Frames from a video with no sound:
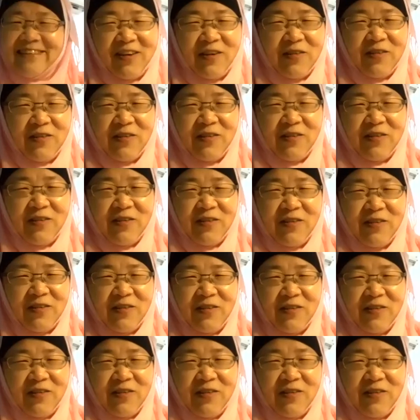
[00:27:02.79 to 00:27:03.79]
is
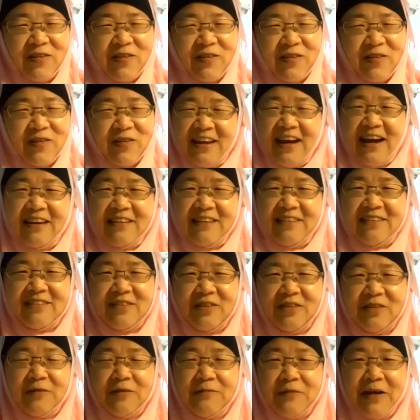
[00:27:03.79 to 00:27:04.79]
contagious or not. Yeah.
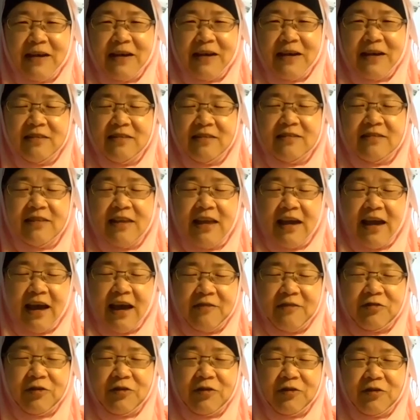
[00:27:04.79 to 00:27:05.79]
So the best is they
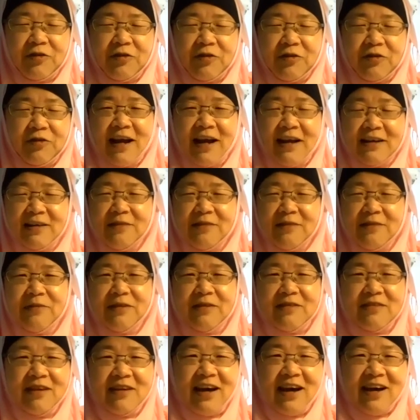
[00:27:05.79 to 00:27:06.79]
have passed the
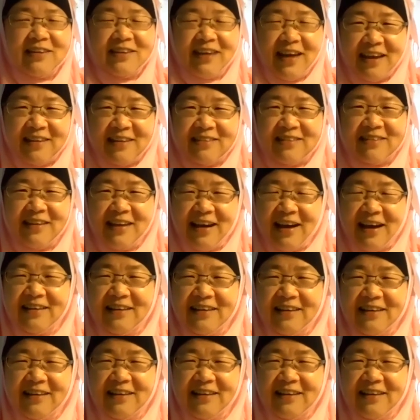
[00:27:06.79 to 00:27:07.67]
RT-PCR test. Yeah.